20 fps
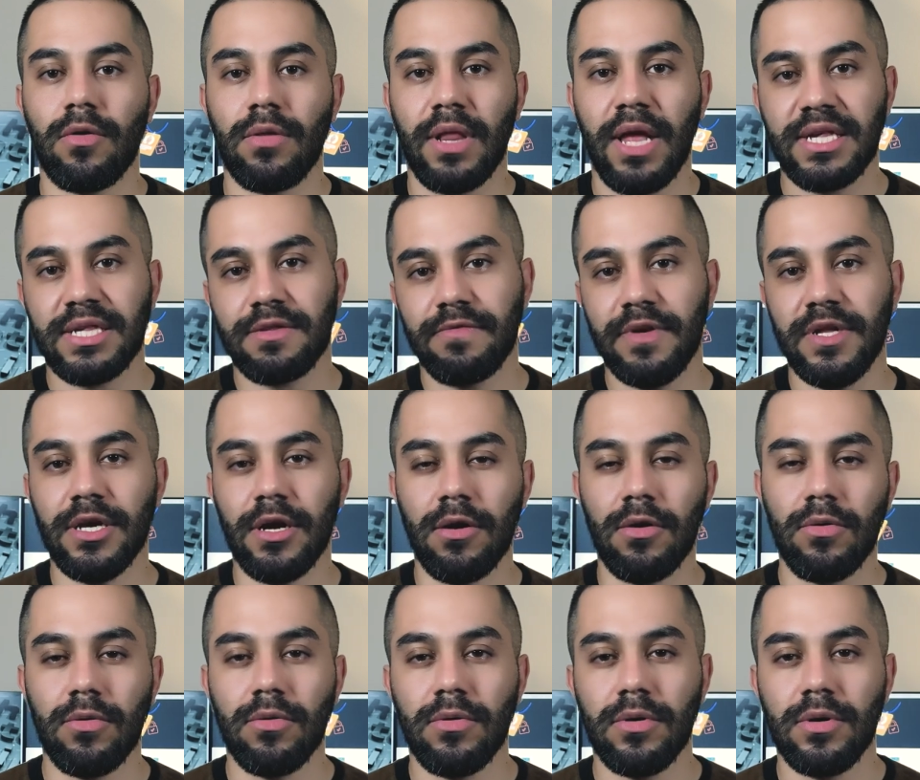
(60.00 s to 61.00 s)
last
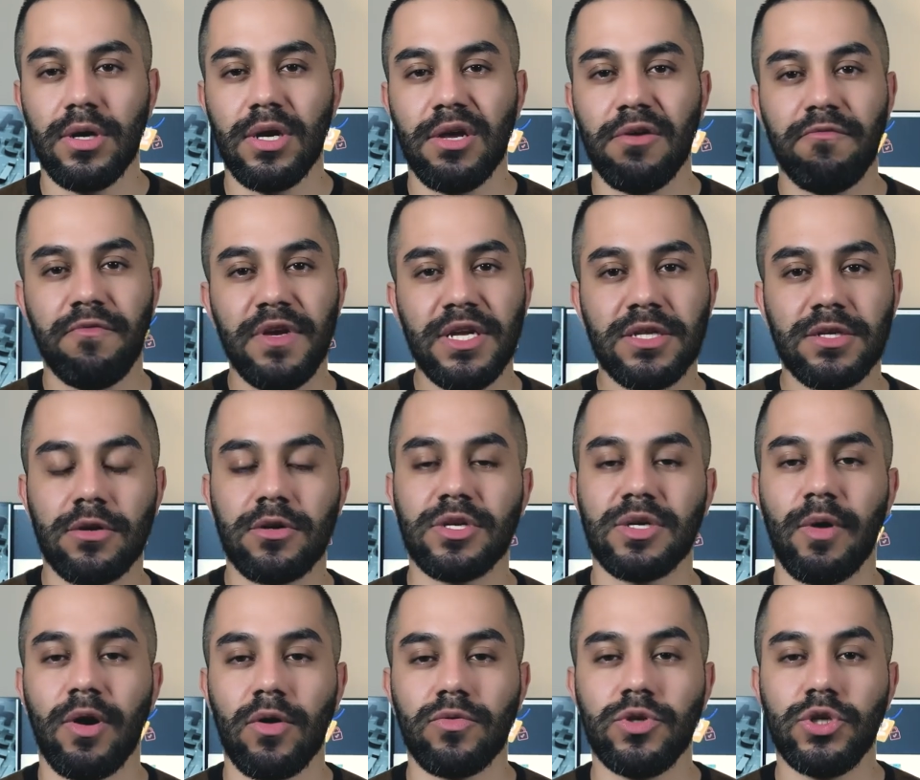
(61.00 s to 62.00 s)
video, we talked
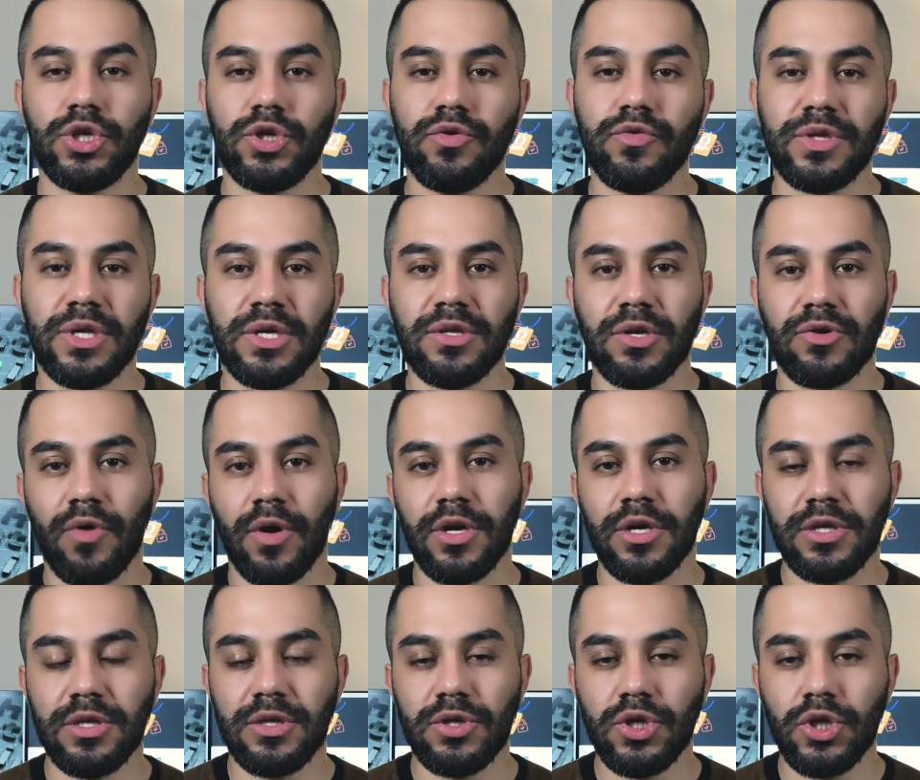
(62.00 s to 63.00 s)
about choosing the
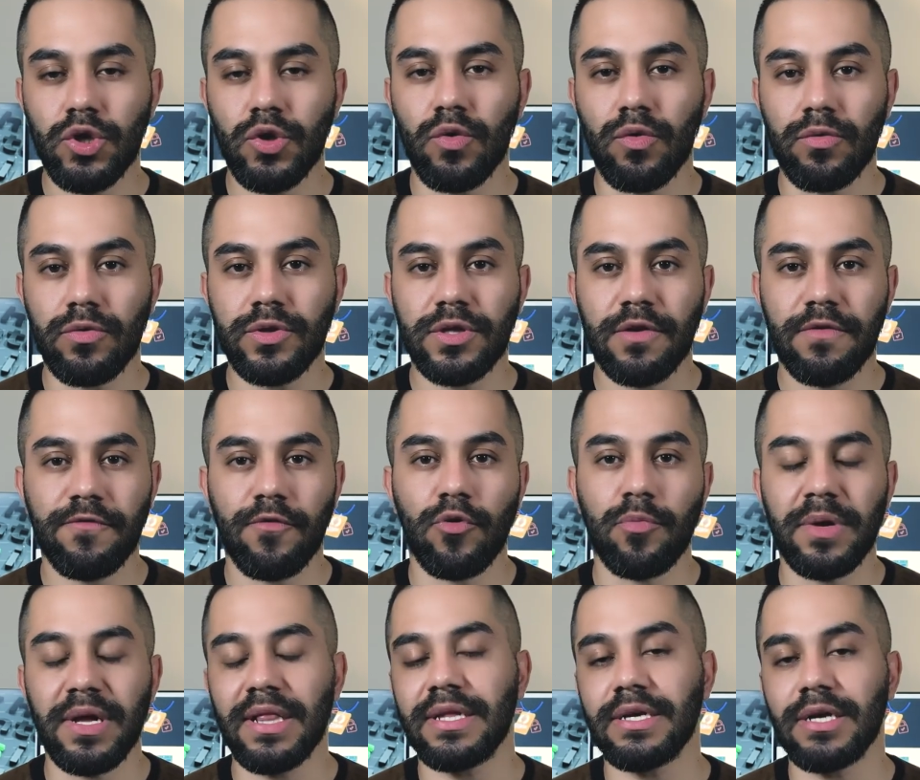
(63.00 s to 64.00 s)
right tools for
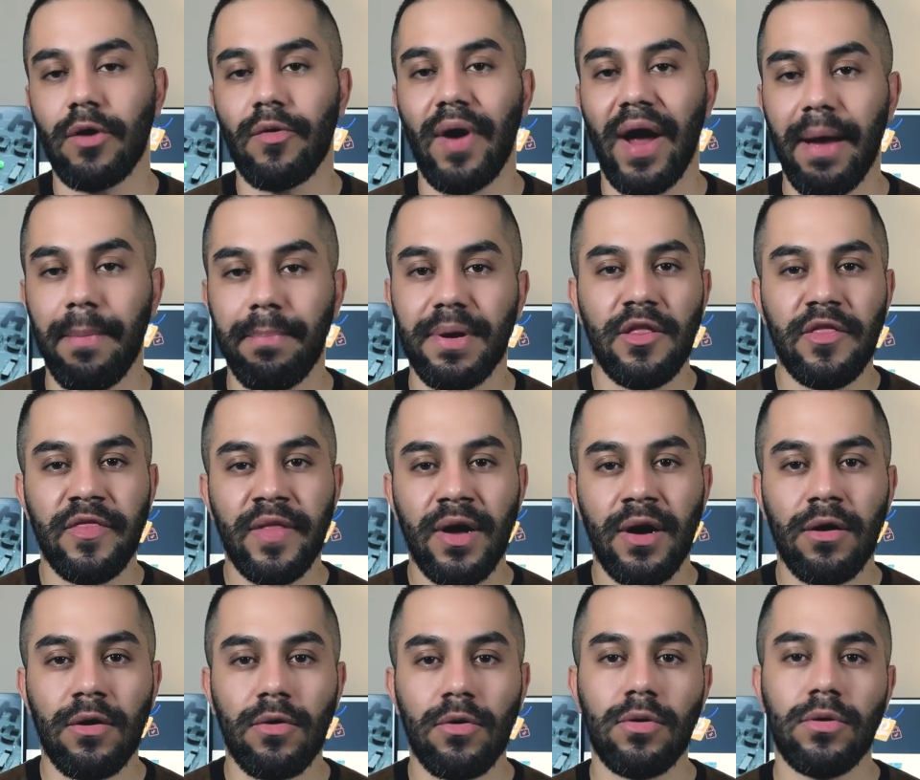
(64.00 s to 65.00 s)
building our app.
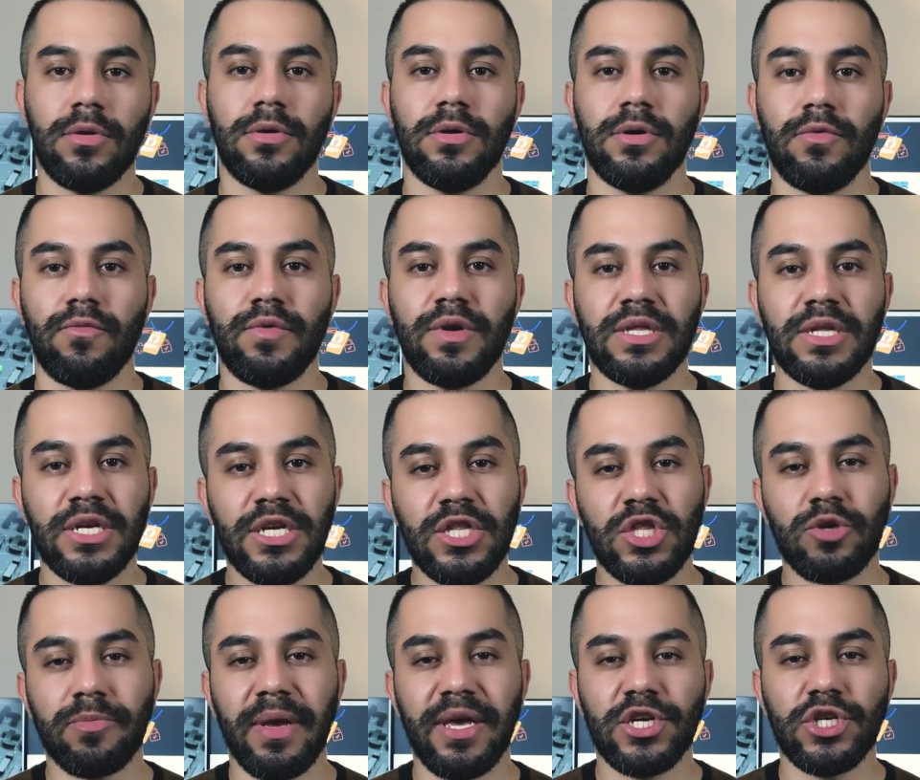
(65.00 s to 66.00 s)
Now, we need
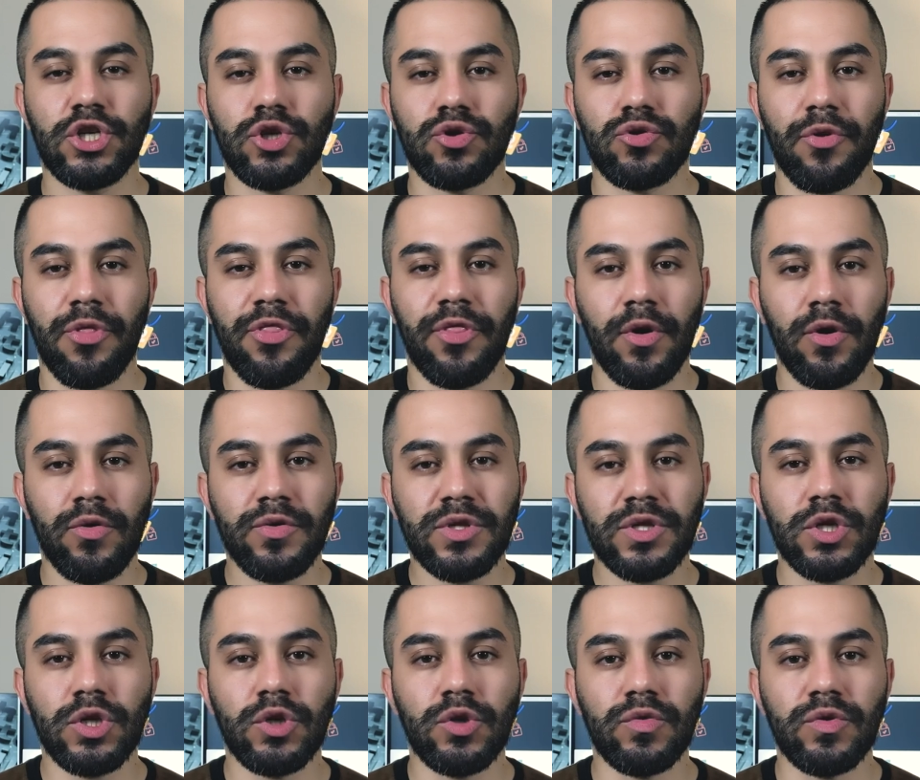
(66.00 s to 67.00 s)
to make sure those
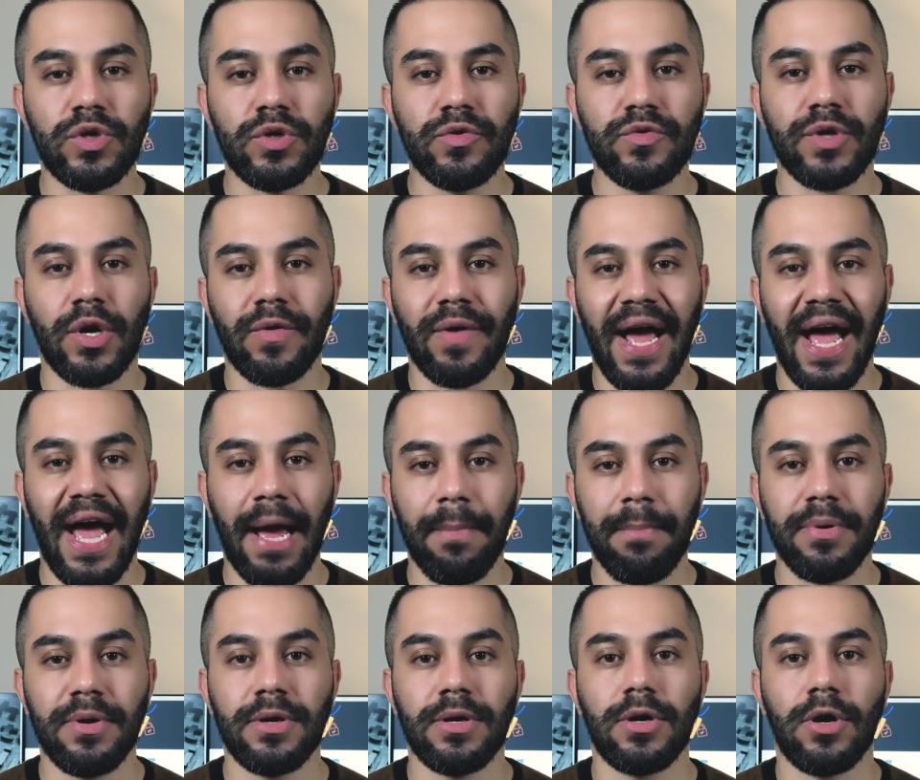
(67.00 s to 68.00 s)
who use our
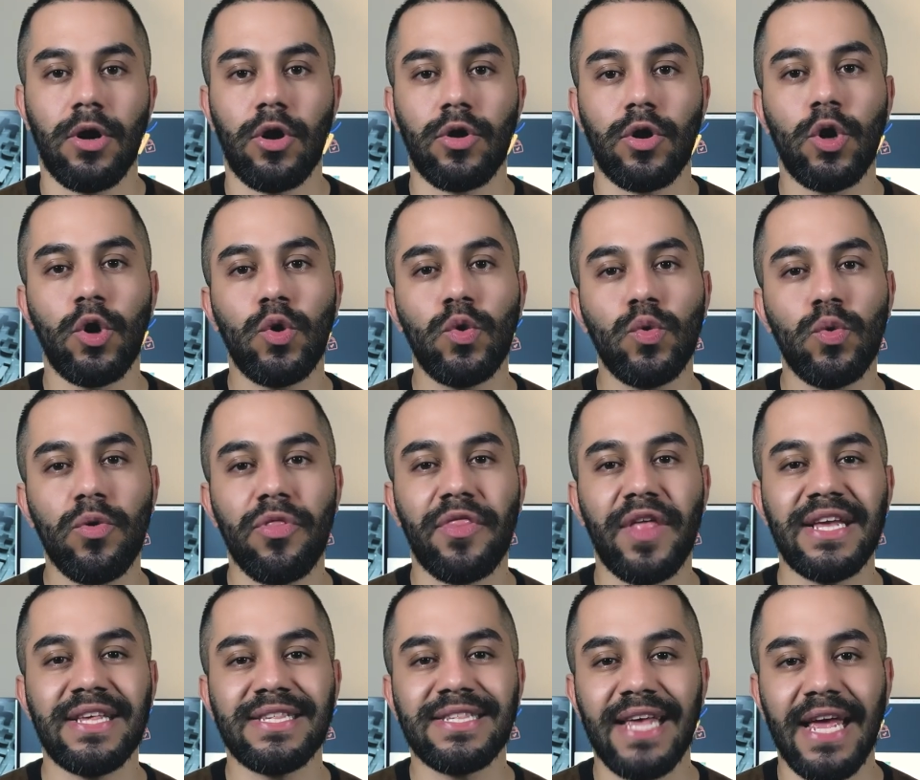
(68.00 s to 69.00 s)
app are who
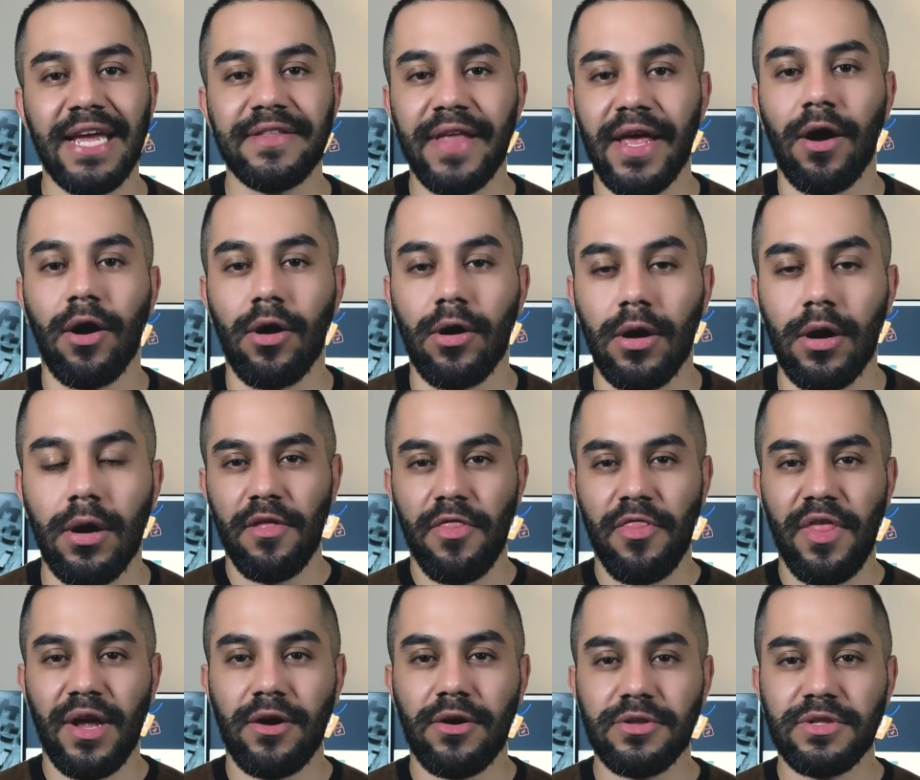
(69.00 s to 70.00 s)
they say they are.
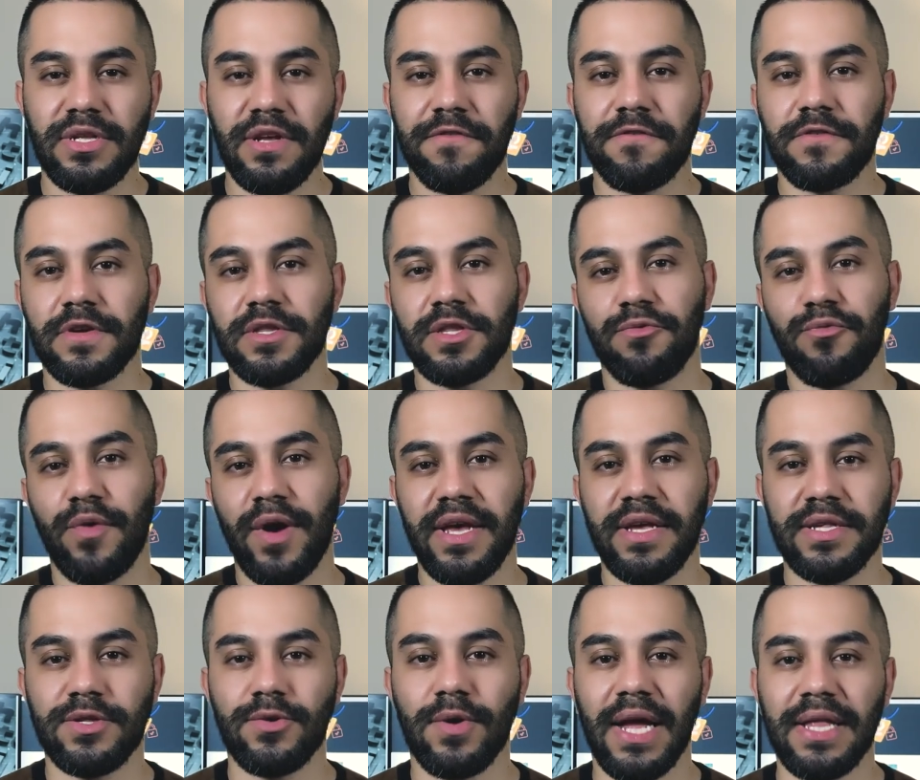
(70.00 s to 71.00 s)
There are different
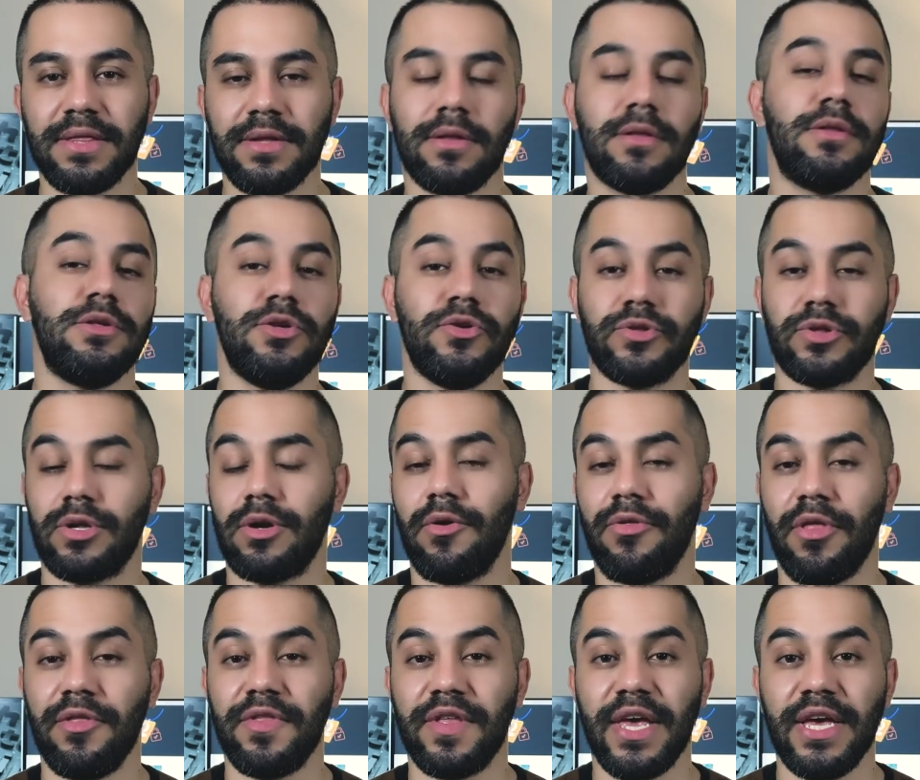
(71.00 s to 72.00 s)
ways to handle user
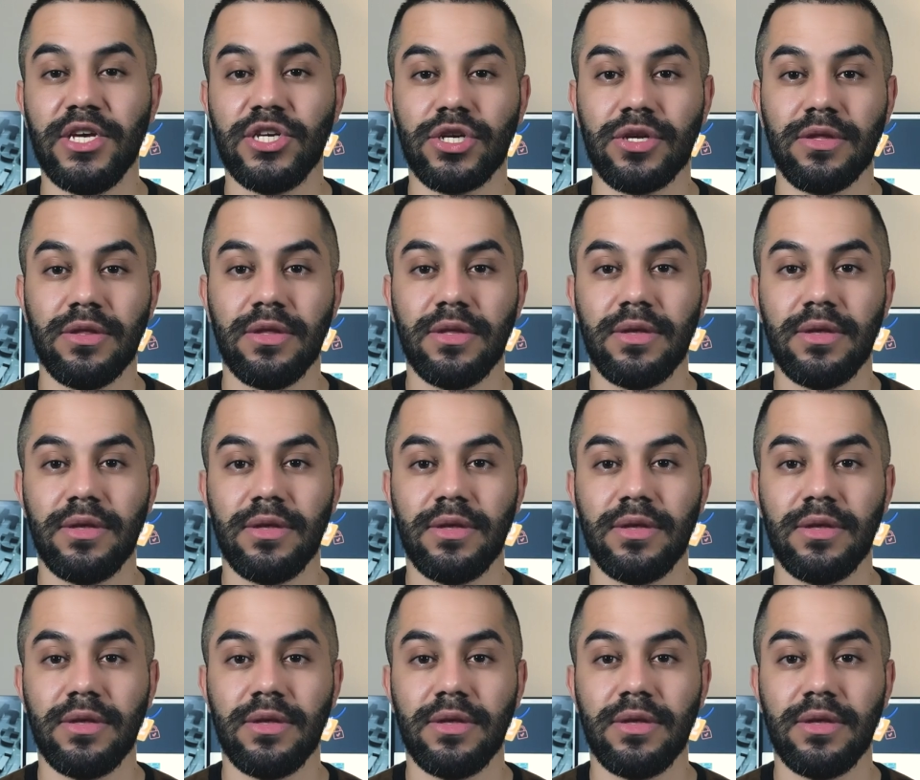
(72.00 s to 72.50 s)
authentication,